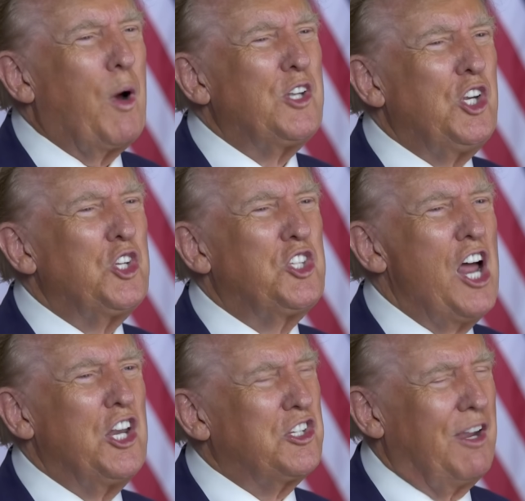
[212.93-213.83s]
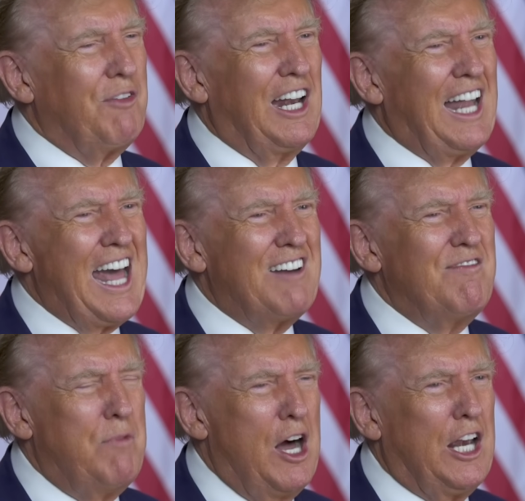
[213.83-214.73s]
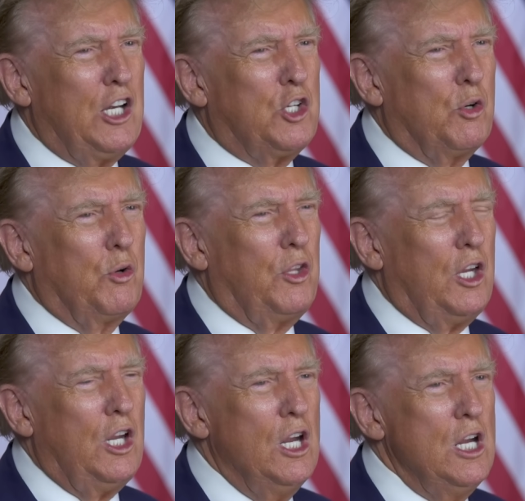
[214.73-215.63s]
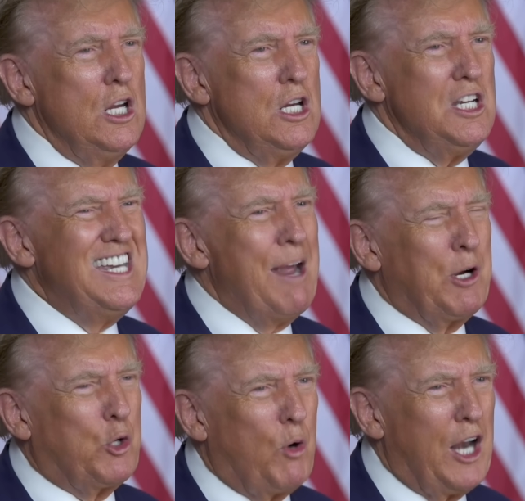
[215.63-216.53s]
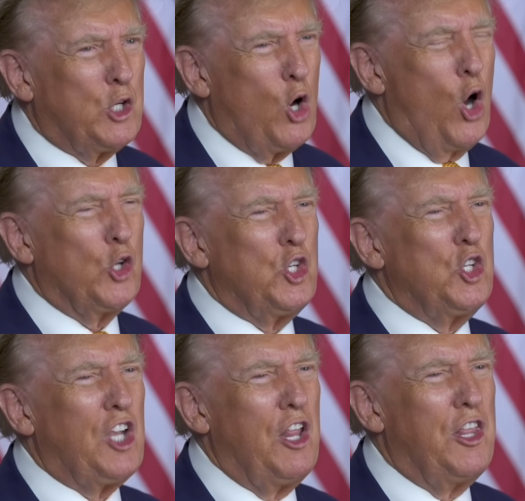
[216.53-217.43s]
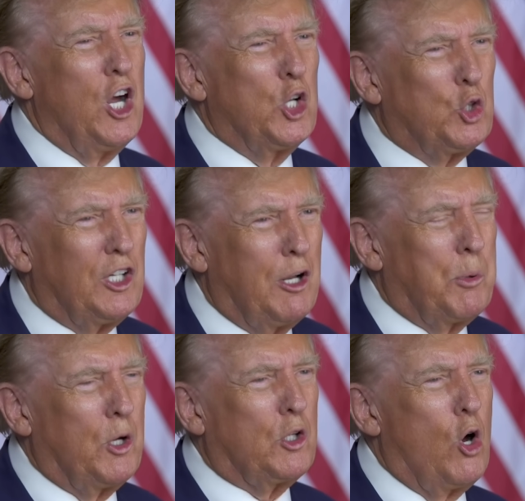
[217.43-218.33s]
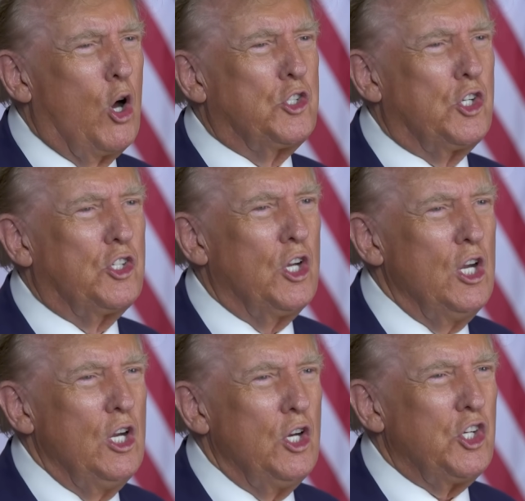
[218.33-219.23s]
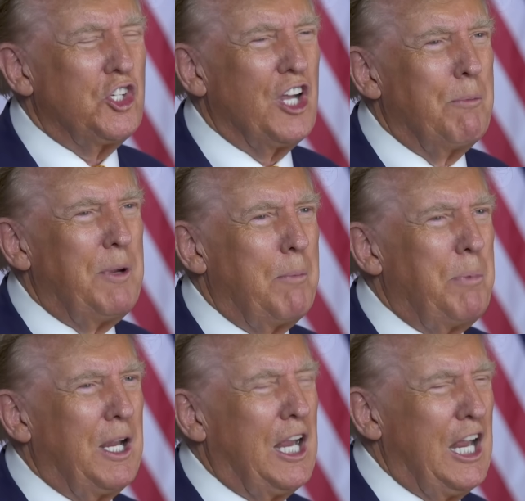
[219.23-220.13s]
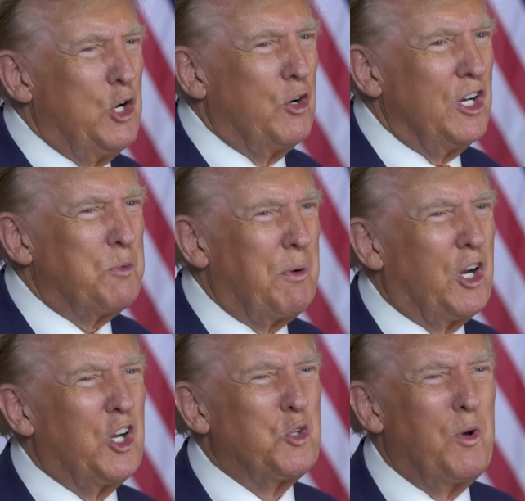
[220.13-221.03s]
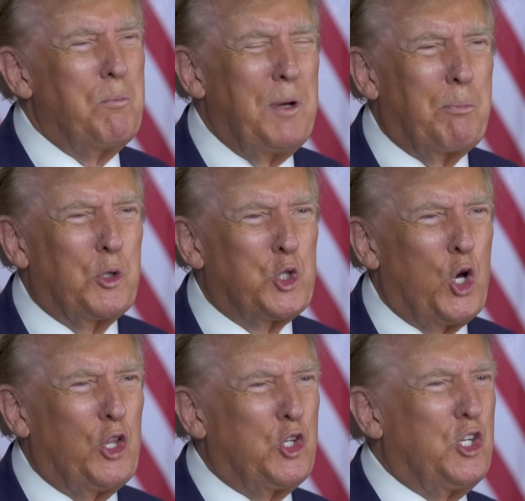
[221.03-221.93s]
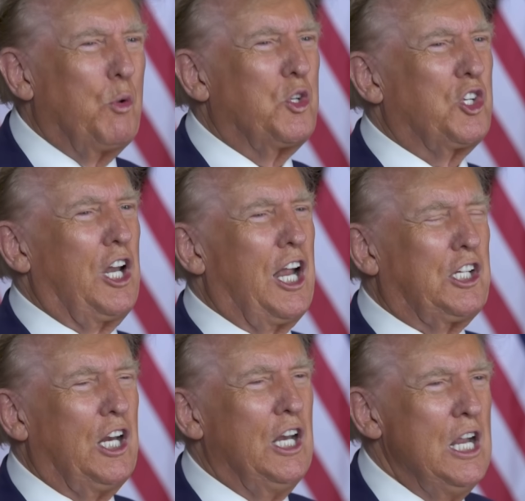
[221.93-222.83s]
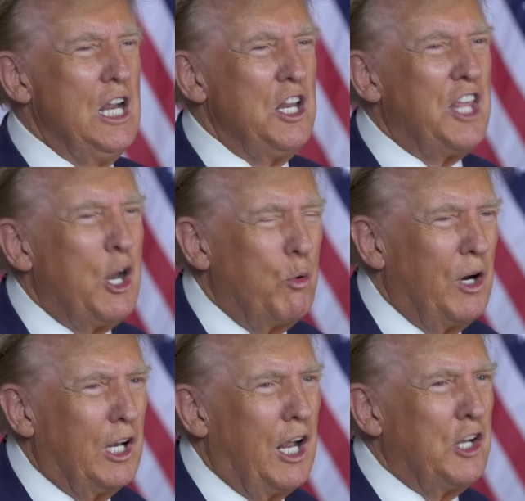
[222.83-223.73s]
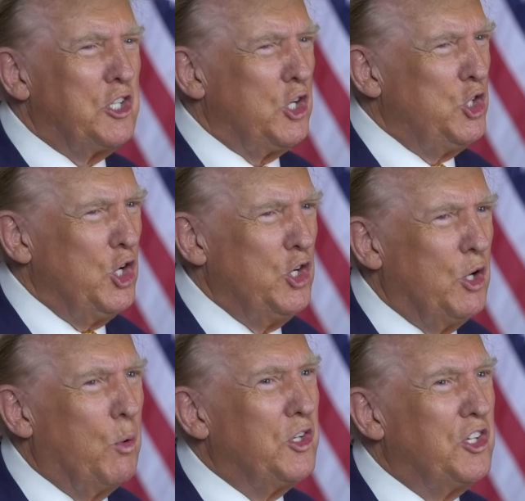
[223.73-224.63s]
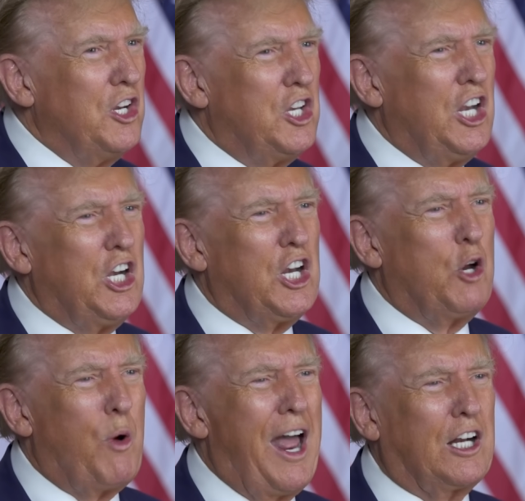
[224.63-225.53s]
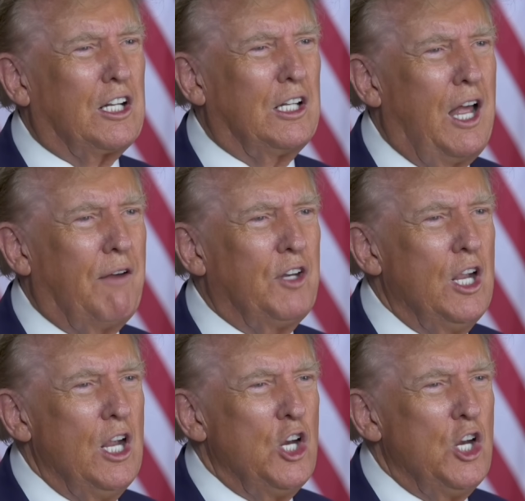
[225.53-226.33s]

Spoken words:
what she's done is given a lot of money to the Democrat causes and the ultra-liberal causes. She's going to be a big hindrance, because when people saw that she was selected, they realized that Jr. was indeed a radical left.